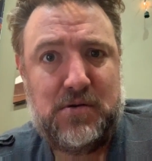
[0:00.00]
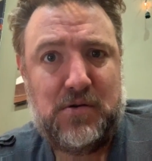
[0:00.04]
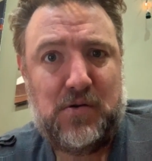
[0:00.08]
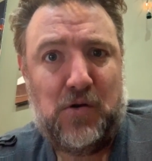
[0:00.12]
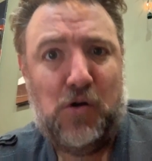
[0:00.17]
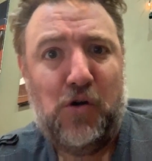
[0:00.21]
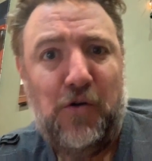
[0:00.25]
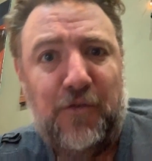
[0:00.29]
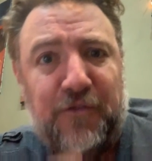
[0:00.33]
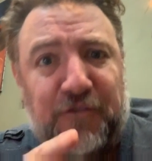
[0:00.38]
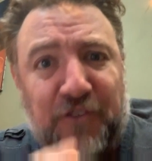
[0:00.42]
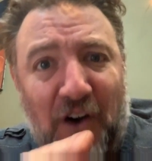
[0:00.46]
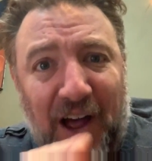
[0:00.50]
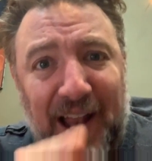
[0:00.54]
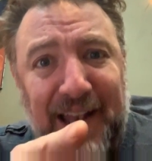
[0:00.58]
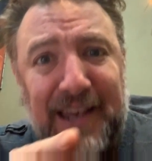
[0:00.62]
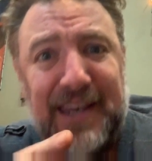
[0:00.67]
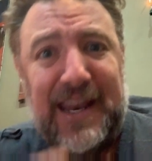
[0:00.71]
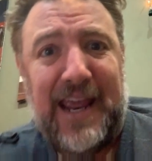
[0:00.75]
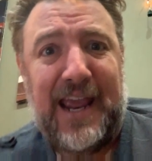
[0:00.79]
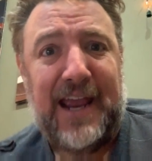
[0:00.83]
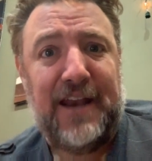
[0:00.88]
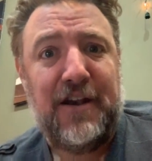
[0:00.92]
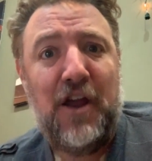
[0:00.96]
who
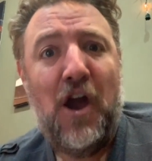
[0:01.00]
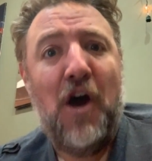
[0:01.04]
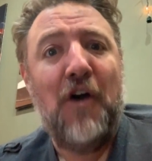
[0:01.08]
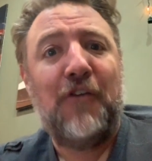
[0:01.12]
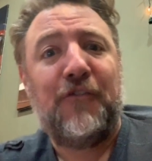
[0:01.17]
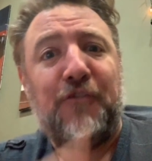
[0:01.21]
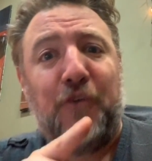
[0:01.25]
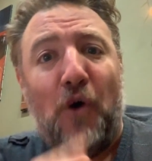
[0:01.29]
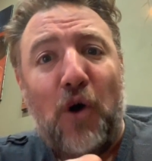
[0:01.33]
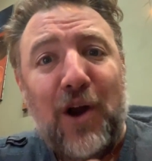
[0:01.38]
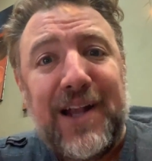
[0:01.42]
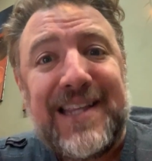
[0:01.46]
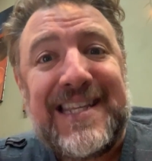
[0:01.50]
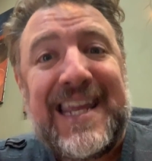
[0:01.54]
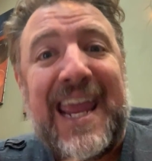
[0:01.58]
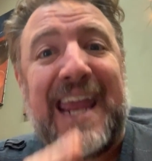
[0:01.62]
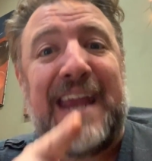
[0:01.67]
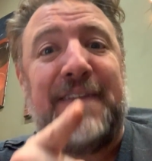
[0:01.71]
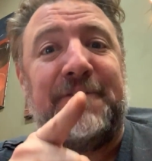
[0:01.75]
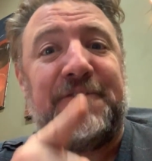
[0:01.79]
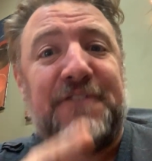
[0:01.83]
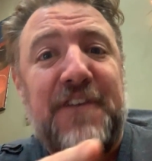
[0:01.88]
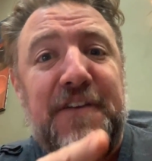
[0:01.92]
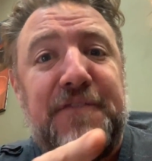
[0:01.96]
funded
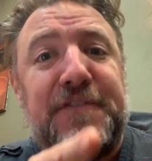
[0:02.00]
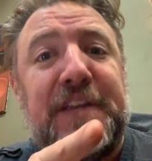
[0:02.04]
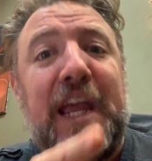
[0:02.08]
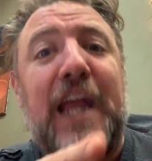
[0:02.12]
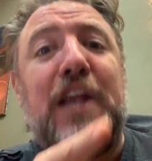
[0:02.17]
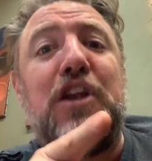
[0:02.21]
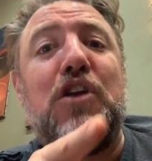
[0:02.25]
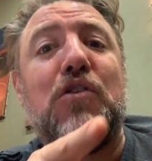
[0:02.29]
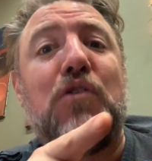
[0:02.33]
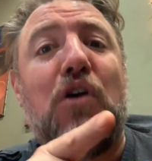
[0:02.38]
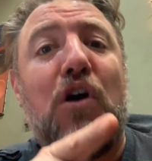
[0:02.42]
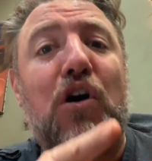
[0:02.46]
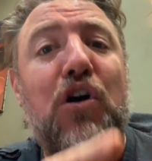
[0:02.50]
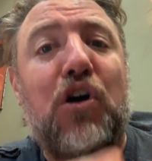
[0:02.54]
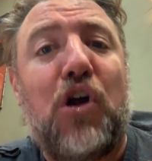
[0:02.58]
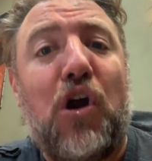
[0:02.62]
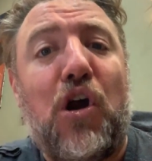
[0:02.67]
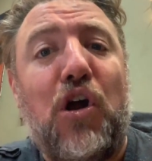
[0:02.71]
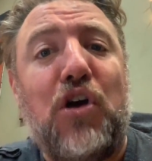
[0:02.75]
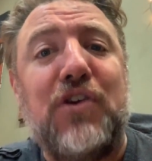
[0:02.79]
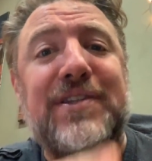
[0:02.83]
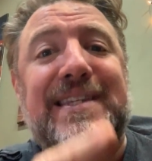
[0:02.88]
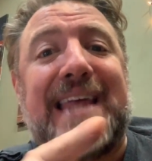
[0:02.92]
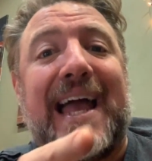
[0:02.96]
14, 15 year old
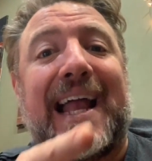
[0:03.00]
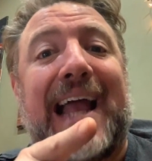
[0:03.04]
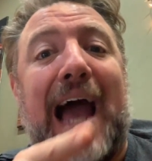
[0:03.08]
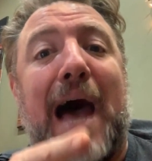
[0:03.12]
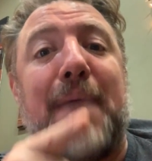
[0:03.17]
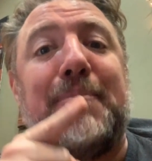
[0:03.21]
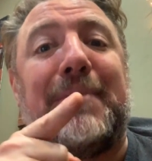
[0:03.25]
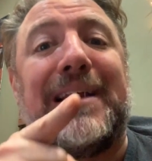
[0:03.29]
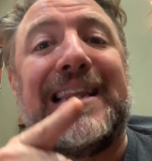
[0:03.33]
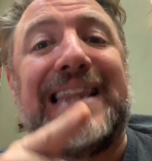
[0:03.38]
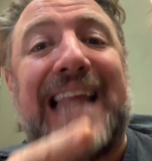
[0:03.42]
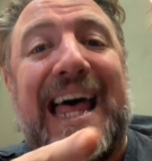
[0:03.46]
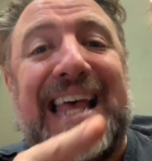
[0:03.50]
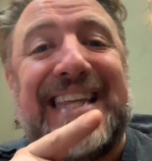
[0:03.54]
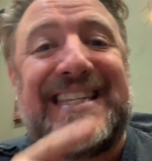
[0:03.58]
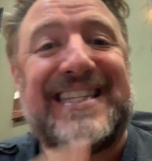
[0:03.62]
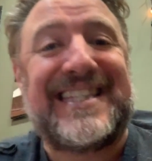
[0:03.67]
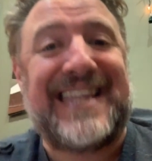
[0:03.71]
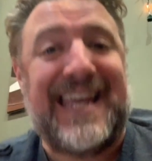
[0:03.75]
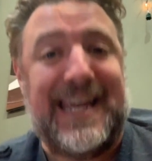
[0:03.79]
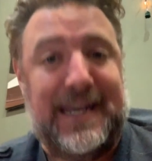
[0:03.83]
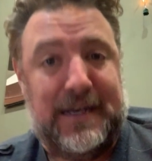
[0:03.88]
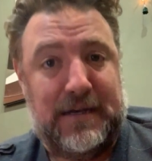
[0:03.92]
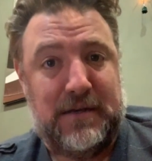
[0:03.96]
girls that got
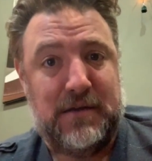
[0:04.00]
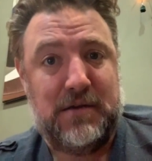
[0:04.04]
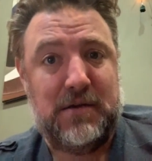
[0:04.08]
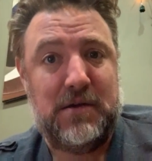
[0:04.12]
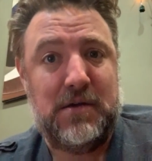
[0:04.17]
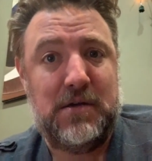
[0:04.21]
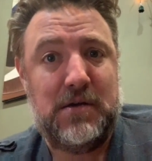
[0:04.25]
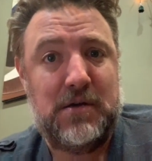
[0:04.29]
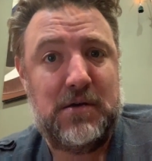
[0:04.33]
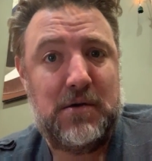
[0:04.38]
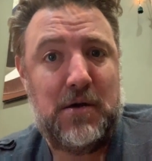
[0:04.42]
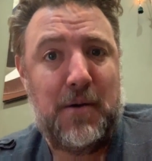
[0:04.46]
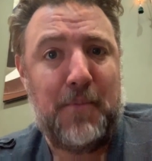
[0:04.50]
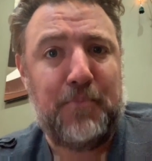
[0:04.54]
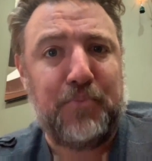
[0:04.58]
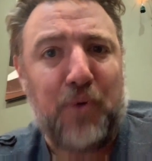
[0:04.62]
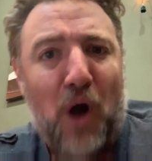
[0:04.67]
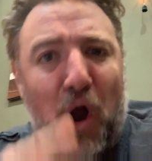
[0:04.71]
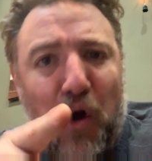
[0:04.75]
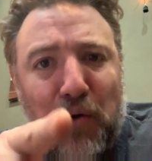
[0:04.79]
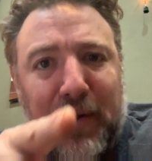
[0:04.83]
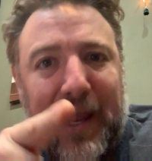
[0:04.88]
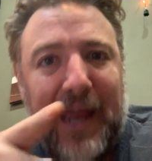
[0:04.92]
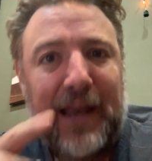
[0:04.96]
molested.
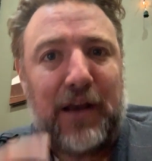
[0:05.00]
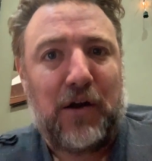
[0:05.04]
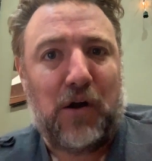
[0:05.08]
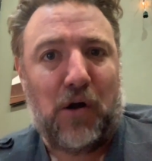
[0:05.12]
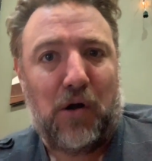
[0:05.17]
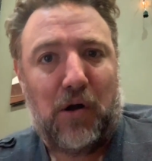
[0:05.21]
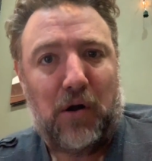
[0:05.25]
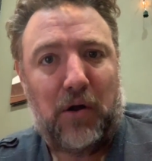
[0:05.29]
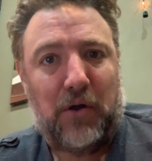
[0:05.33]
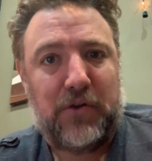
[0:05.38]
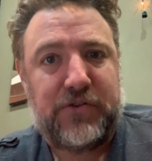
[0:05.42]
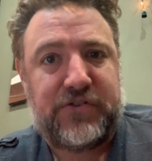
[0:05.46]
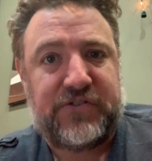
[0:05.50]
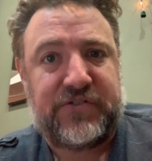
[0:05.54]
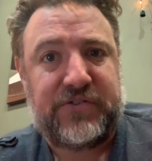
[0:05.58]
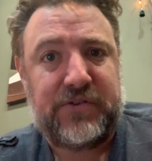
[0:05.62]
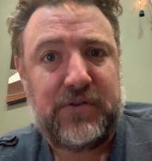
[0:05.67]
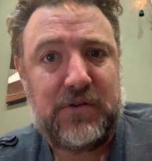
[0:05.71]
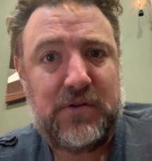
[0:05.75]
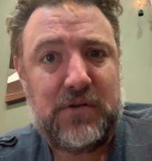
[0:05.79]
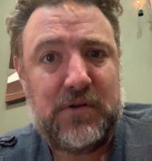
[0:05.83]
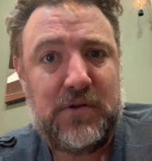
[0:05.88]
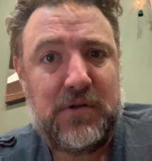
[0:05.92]
Broken girls.